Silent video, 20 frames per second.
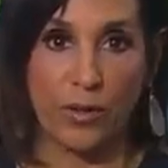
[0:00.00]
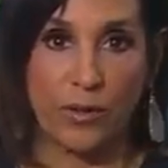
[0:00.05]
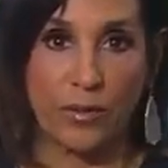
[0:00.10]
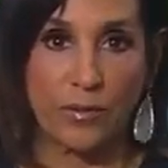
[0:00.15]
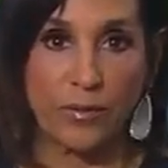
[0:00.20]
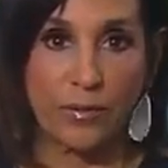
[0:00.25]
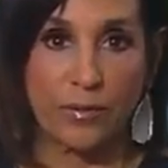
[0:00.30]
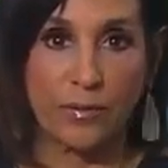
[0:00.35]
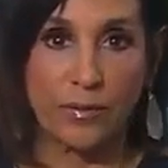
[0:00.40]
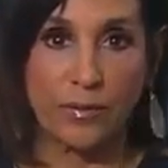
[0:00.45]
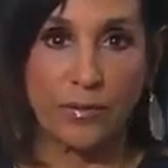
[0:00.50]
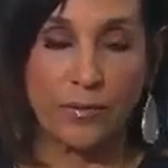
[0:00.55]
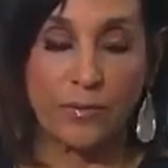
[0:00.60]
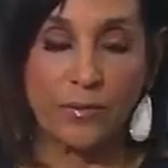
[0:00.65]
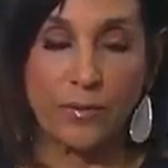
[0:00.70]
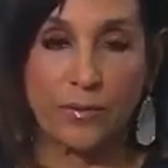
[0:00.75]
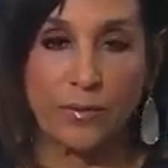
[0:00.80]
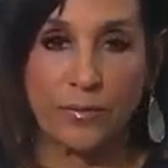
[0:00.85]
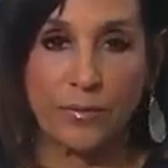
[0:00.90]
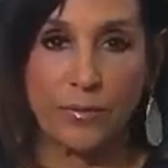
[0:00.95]

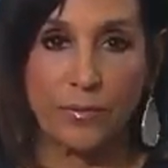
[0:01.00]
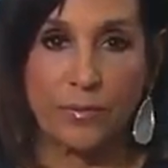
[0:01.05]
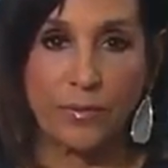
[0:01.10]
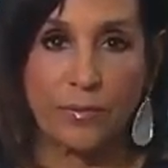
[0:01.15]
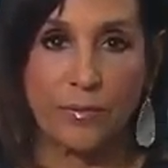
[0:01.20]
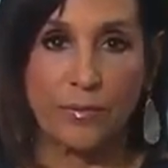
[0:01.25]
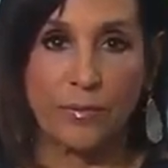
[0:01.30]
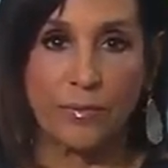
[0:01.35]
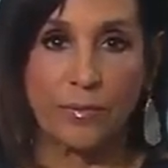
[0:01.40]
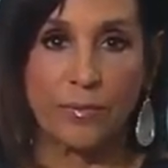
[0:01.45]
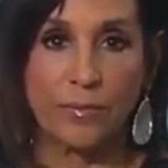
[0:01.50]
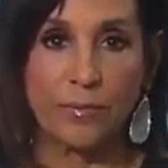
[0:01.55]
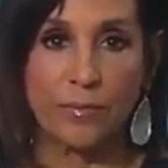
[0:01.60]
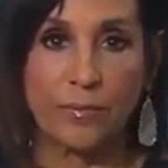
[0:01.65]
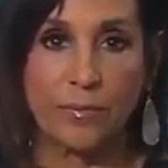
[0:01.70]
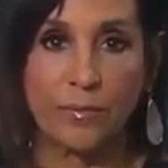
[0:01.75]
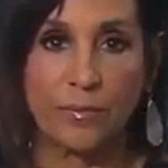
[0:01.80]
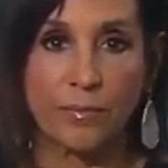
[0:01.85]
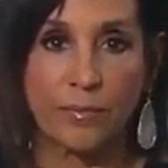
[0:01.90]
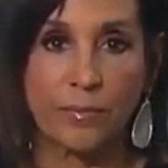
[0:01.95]

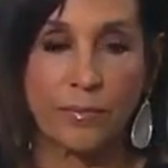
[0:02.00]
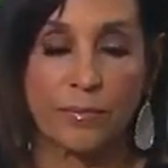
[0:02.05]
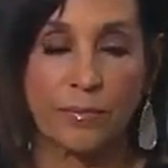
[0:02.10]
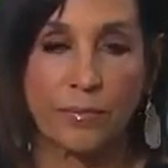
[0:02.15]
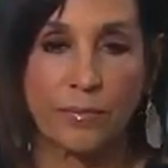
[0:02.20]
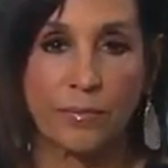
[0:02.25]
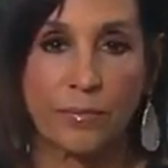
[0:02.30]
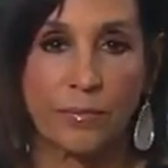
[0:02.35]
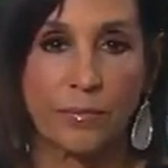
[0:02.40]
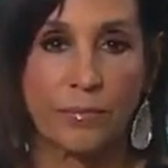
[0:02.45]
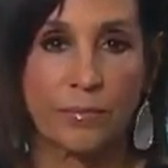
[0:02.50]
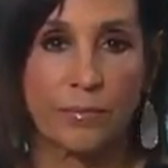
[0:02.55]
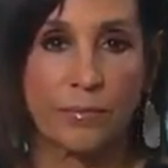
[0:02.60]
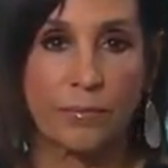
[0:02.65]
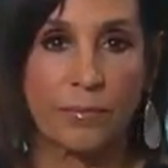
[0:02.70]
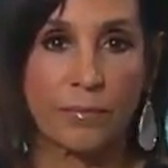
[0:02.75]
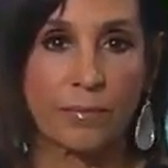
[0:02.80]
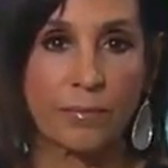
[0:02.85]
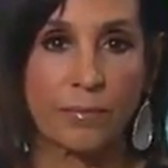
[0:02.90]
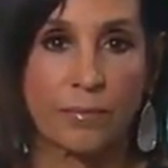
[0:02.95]

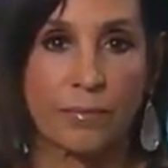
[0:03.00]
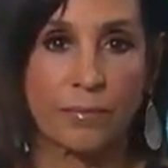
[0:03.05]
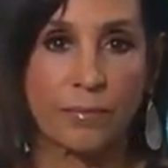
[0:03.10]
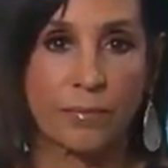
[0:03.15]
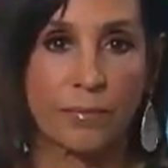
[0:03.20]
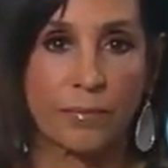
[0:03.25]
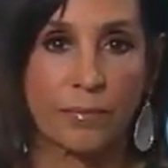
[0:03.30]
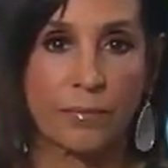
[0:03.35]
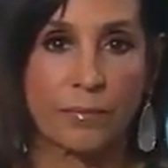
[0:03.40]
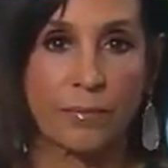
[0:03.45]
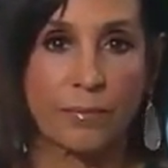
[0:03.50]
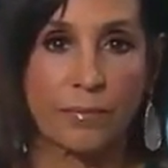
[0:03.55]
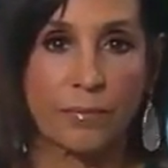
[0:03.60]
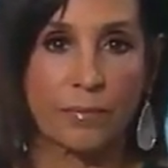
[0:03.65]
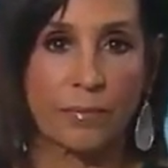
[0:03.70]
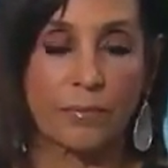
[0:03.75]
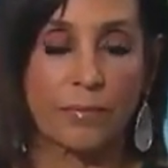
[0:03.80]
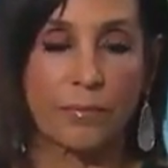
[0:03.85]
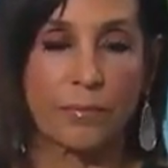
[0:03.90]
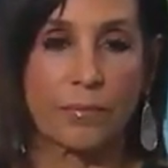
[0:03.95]

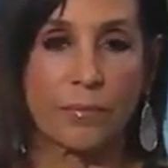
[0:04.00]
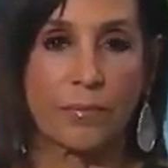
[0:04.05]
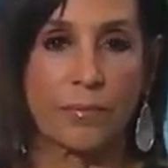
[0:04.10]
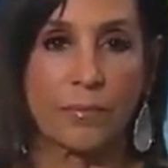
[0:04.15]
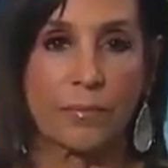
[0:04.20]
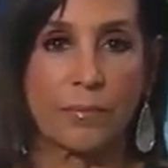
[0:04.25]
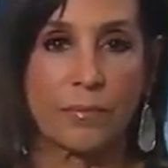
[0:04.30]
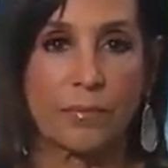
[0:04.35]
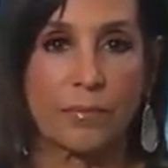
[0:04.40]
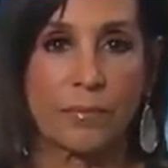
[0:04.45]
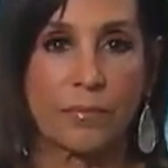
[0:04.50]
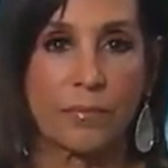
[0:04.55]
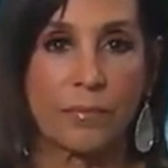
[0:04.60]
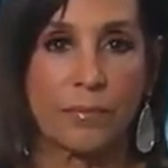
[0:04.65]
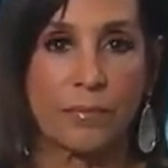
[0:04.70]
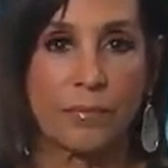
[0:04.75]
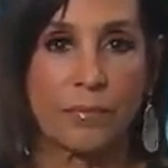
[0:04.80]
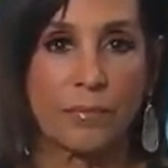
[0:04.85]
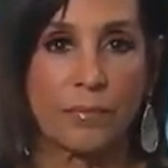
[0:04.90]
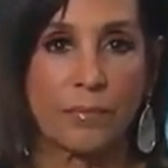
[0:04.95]

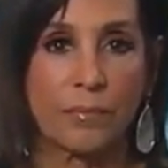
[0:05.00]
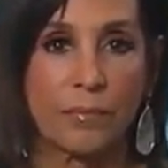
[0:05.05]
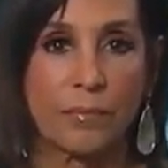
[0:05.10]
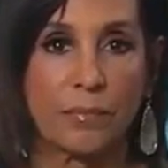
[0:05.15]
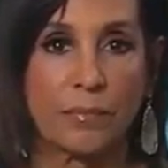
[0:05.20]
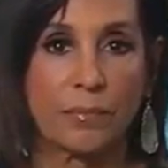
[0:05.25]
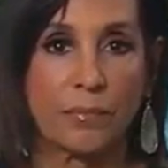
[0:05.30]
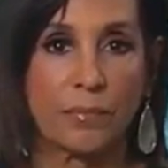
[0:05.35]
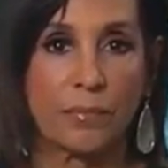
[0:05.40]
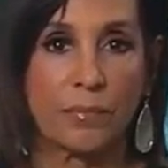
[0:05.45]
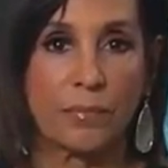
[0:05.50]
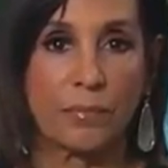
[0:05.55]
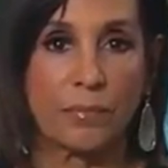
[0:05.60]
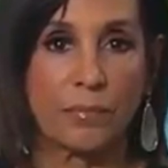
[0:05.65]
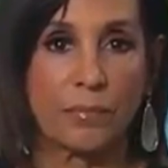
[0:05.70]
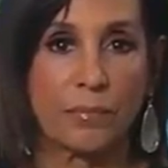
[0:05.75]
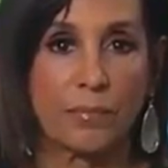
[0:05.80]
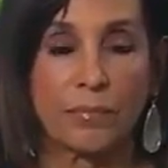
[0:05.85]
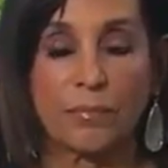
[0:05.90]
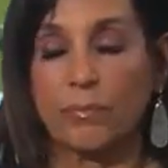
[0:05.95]

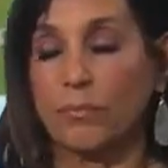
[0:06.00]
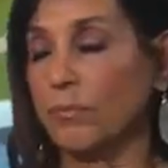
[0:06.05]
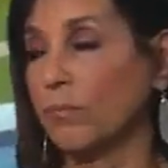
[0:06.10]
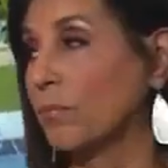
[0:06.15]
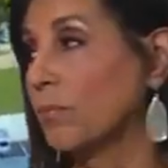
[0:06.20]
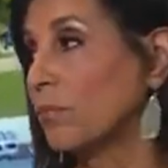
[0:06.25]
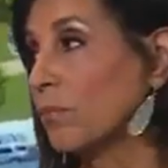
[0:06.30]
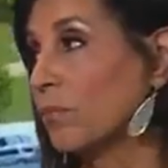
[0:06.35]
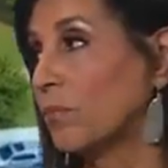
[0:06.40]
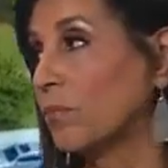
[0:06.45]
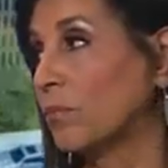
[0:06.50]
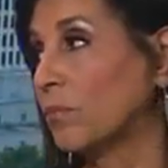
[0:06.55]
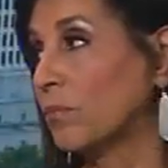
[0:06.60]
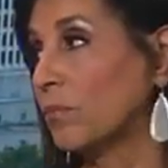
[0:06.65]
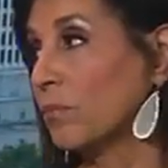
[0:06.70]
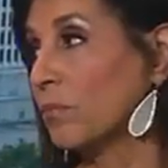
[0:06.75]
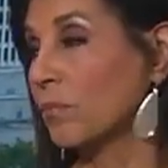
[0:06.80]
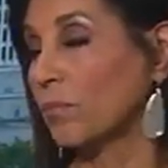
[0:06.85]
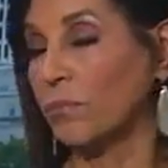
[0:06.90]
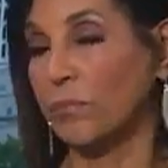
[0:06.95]

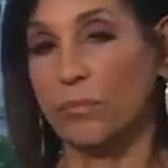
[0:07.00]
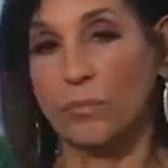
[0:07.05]
(not speaking)